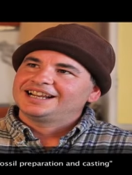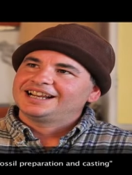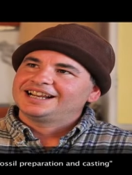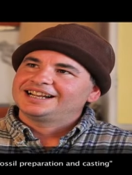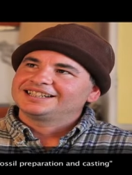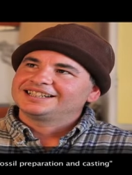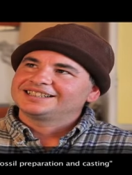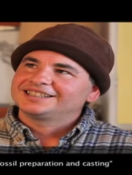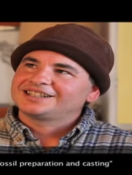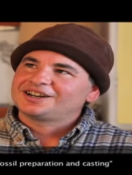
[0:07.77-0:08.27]

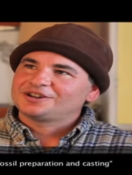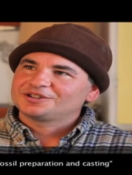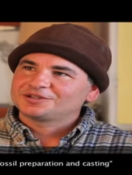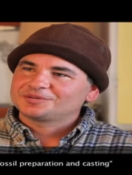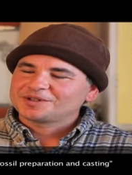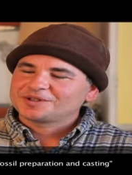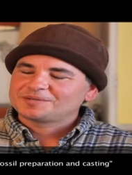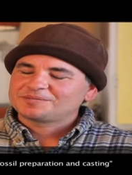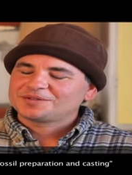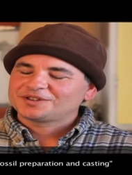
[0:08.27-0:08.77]
and he
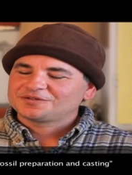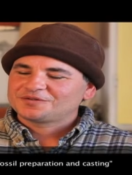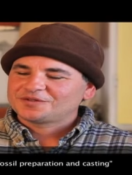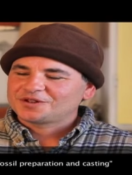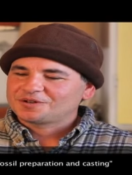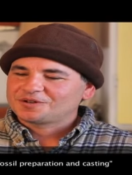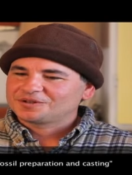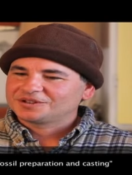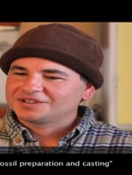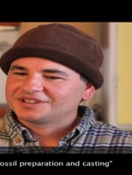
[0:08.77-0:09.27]
calls me up on the
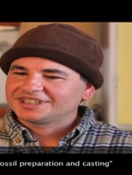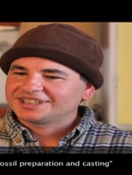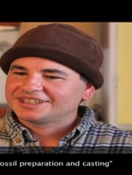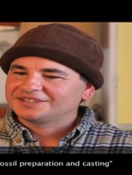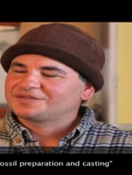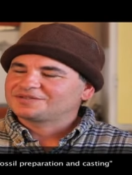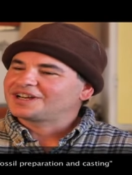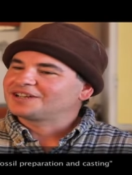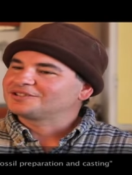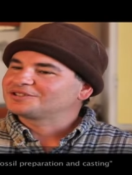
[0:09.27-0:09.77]
phone and said
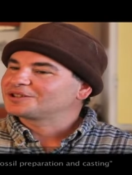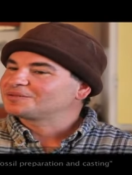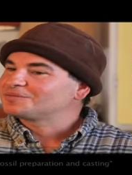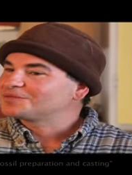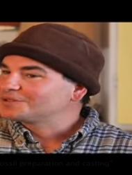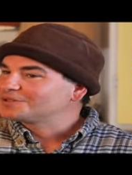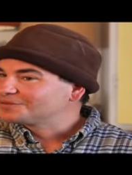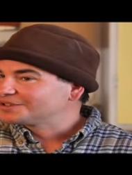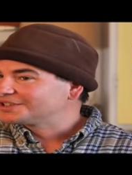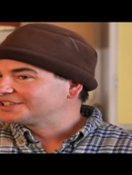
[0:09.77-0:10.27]
he found
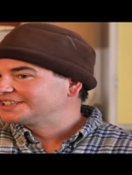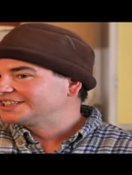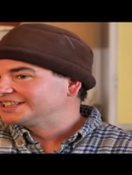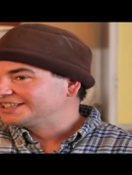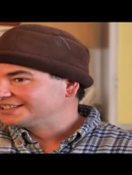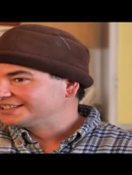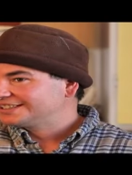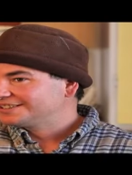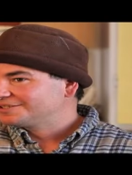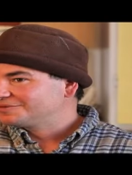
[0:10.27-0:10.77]
something really
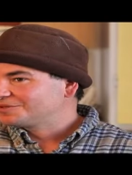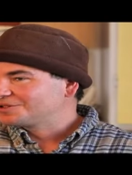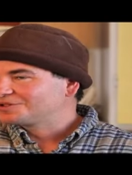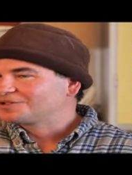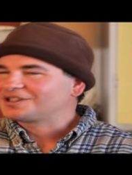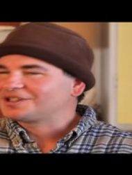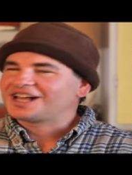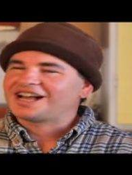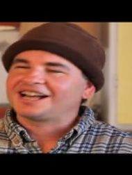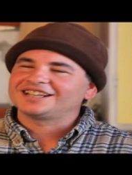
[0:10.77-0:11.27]
neat,
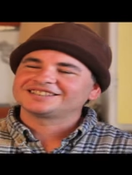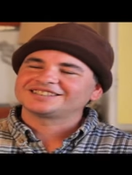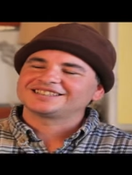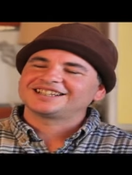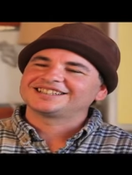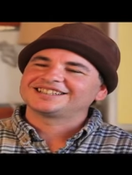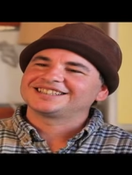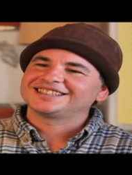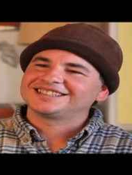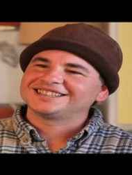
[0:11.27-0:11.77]
world class,
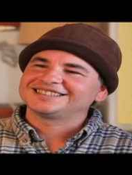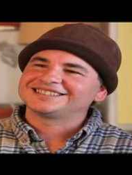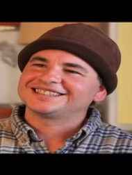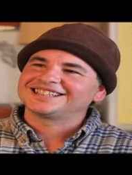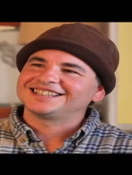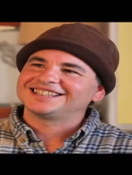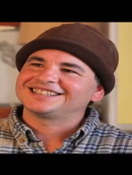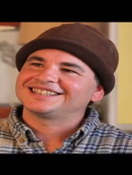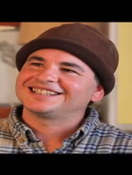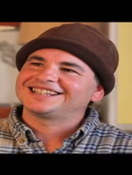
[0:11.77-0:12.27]
I think he
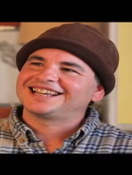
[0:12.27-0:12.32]
said.